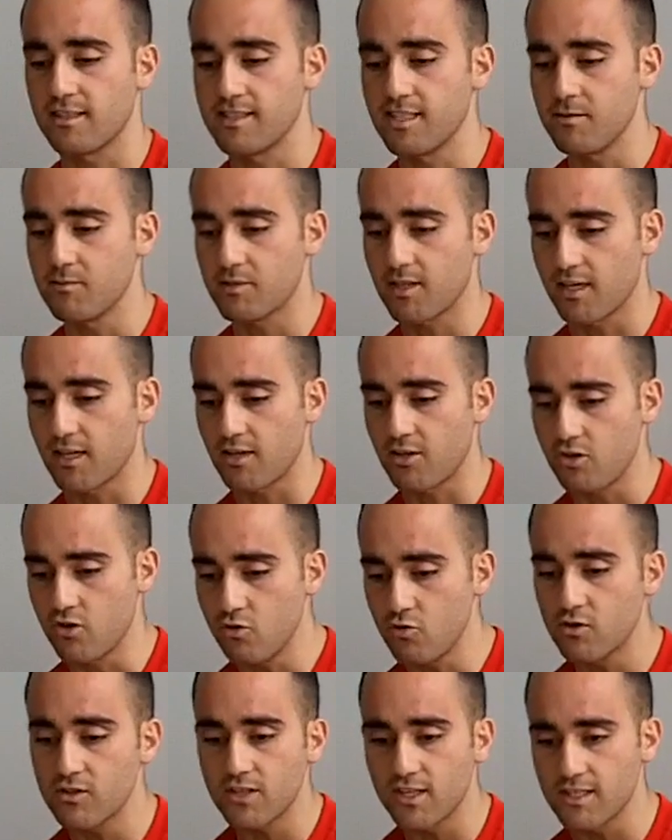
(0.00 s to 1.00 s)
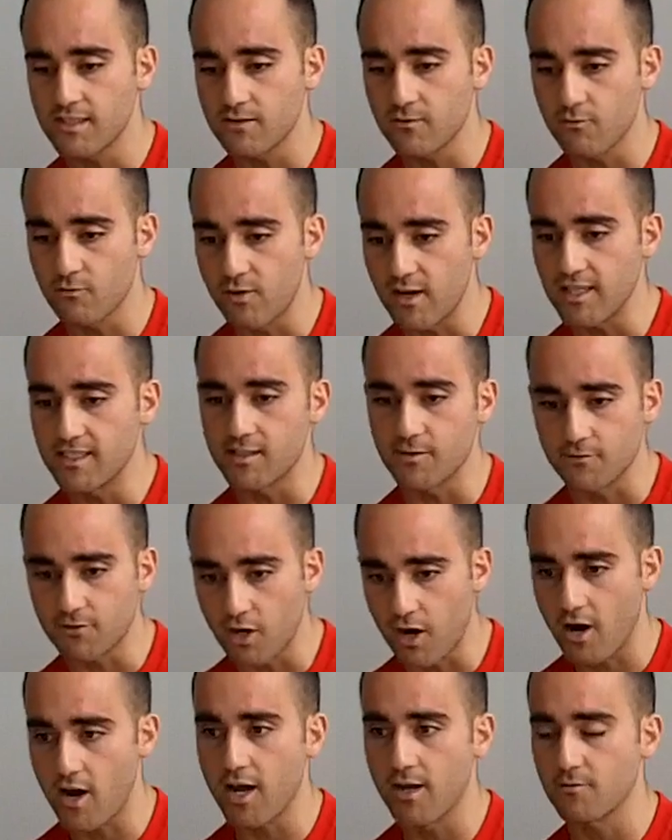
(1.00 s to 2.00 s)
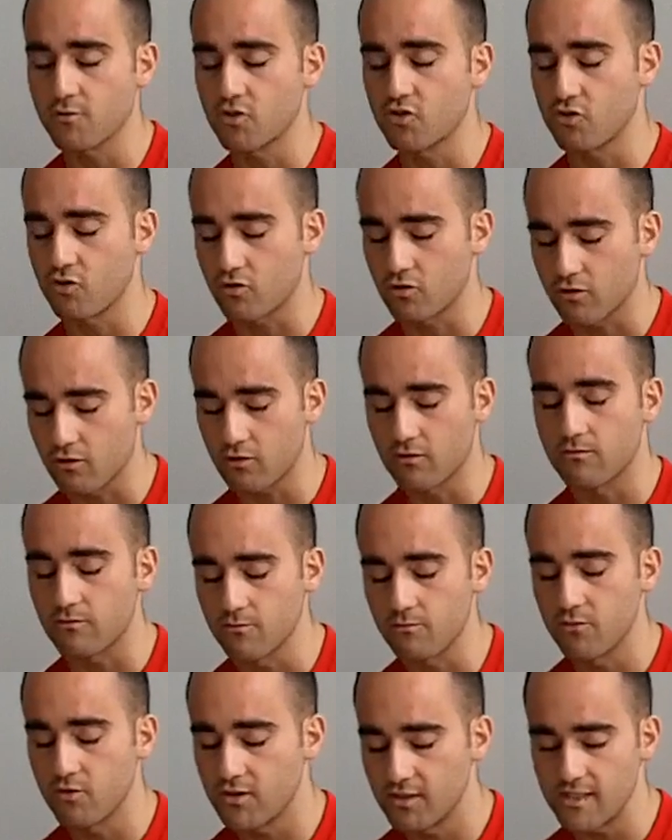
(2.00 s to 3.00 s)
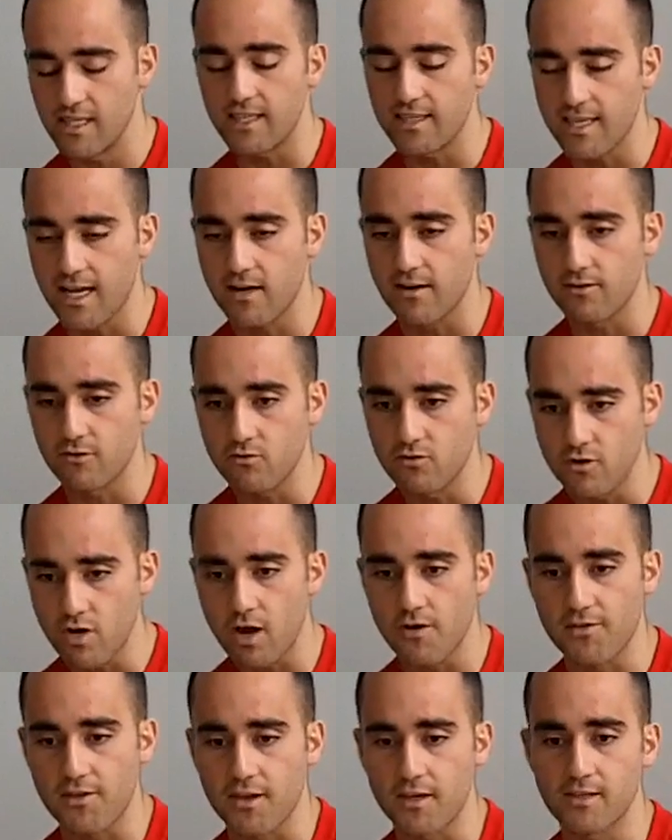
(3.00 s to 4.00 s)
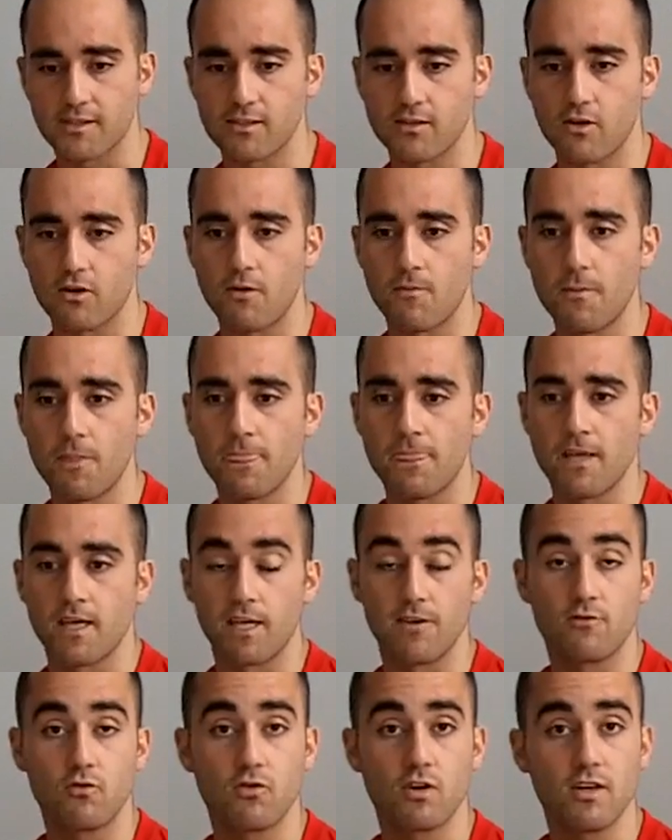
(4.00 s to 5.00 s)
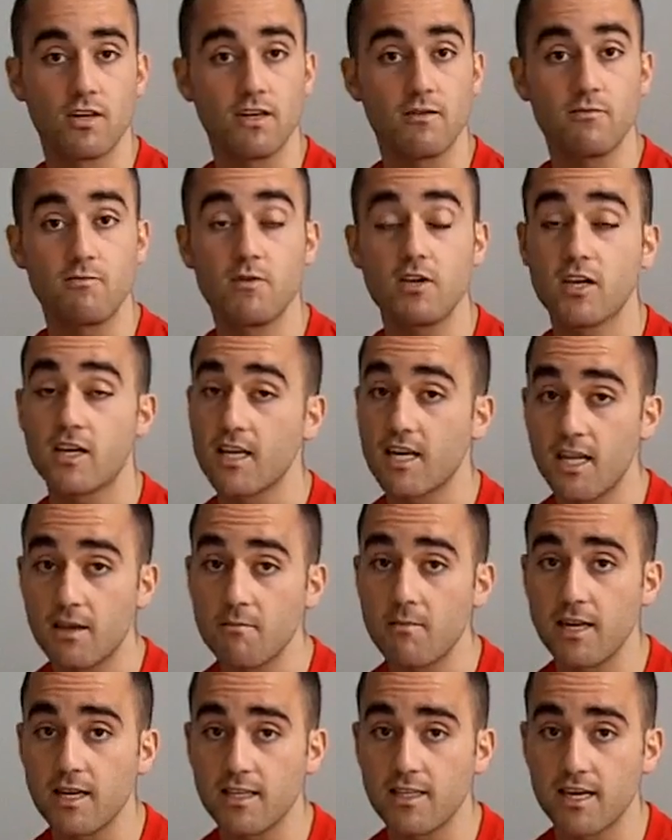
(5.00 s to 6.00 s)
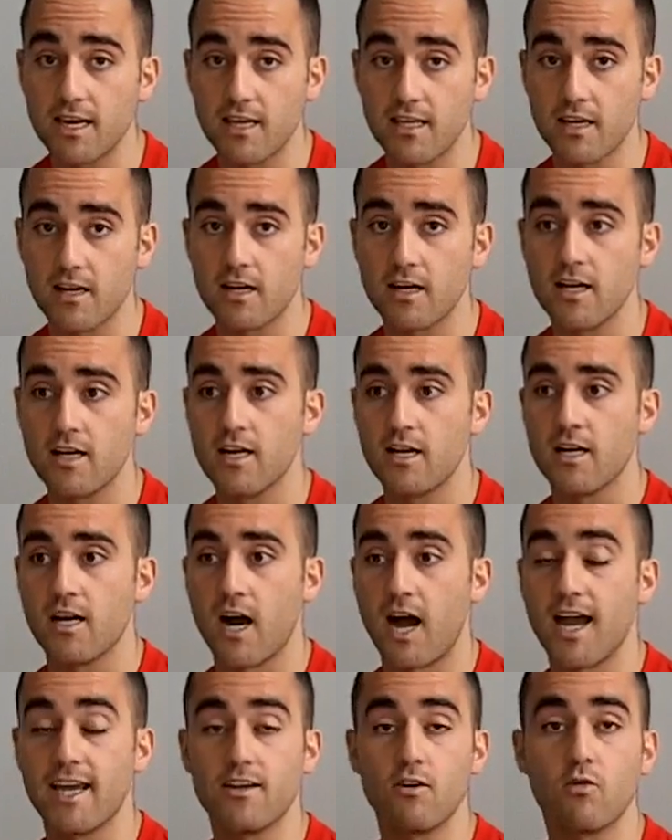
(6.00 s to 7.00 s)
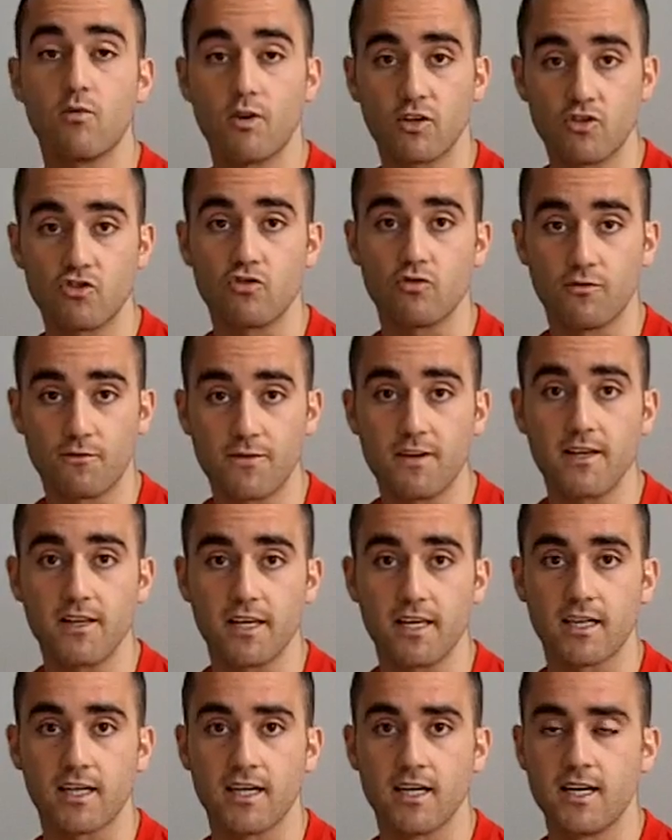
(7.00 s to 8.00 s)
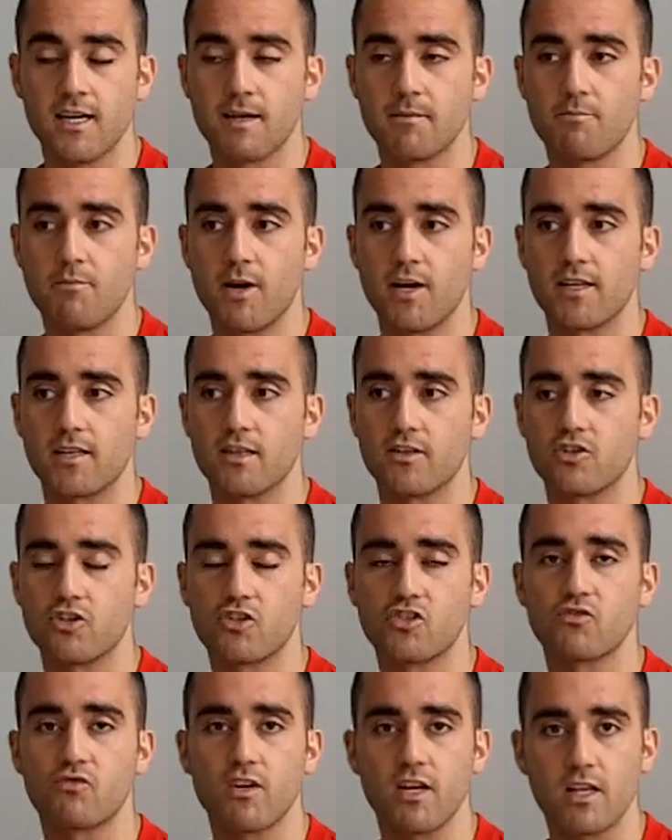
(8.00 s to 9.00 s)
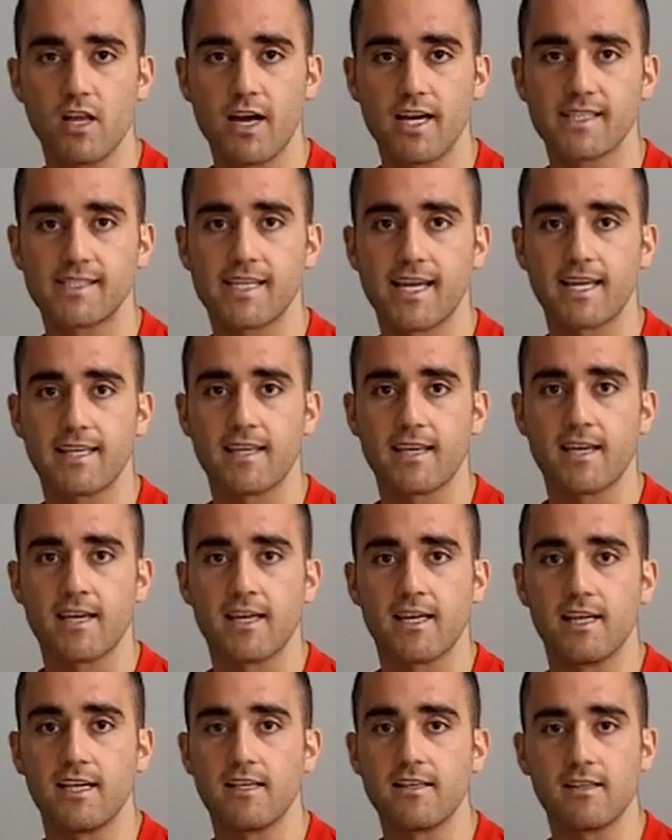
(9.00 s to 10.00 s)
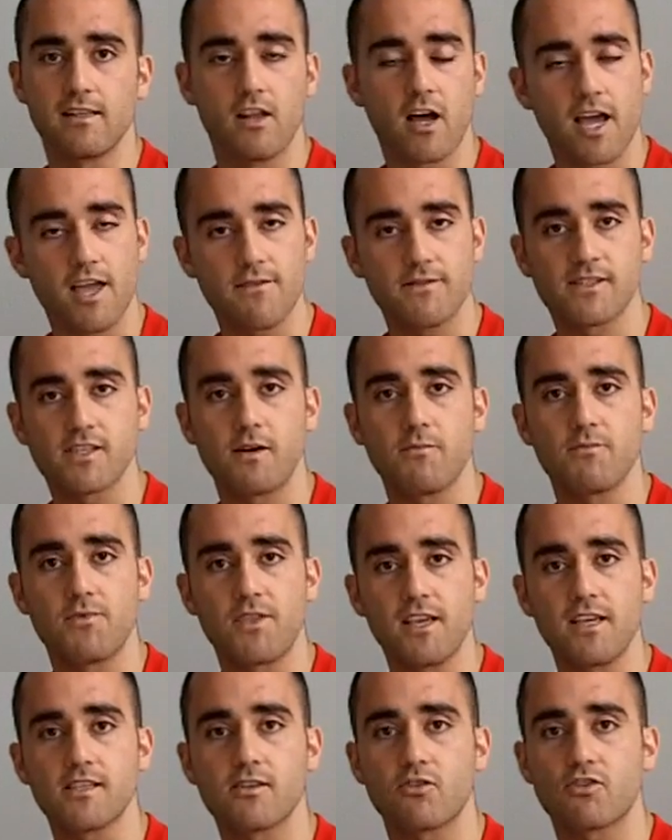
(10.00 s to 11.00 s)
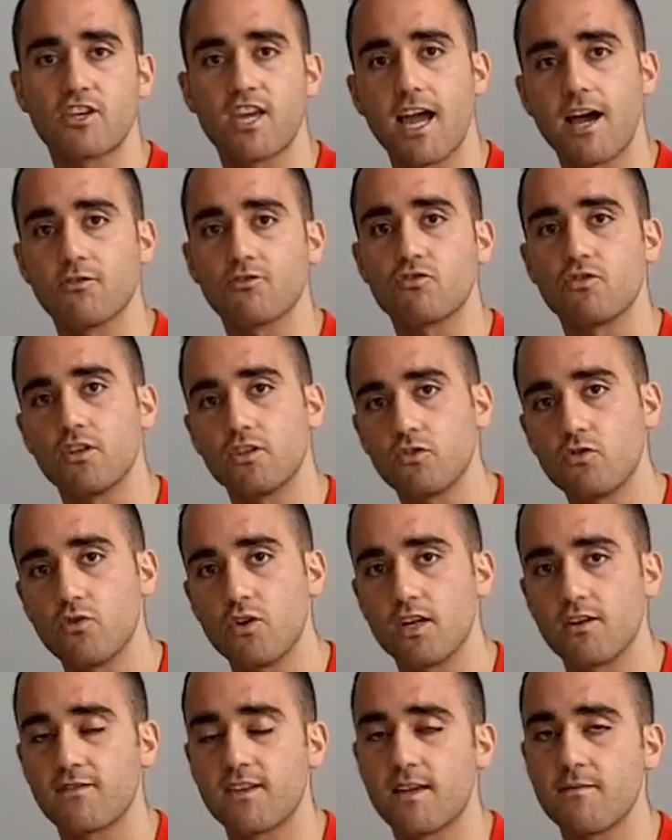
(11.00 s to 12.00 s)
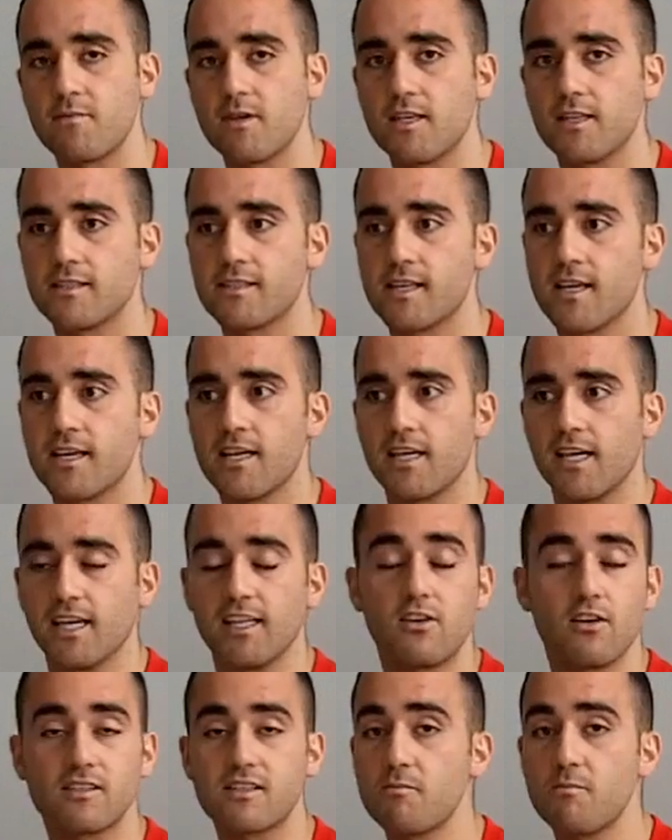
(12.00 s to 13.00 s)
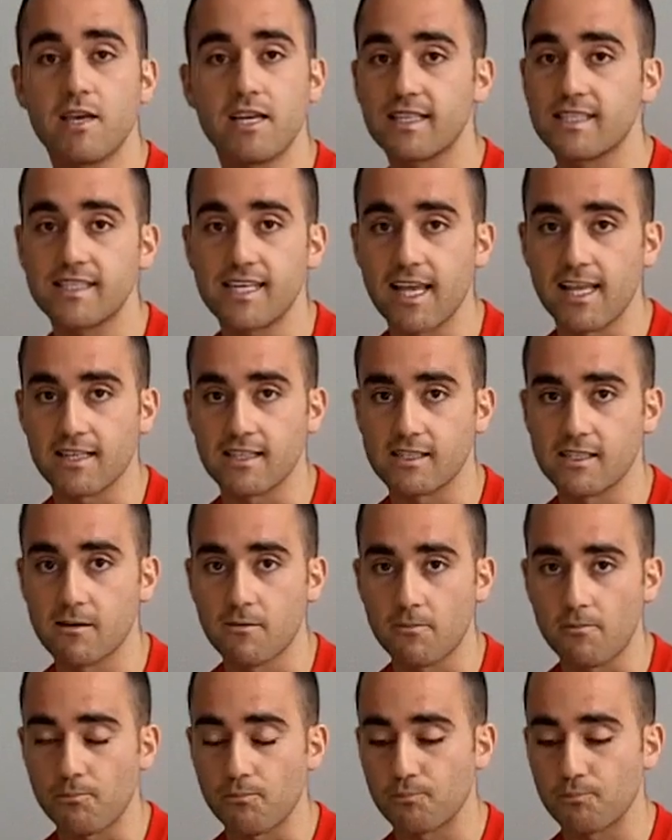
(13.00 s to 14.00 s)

seems like a useless waste of time just to sit down and do nothing. So if you're a beginner meditator, I know what you're feeling, but just realize that in life some things are counterintuitive. That means it doesn't make sense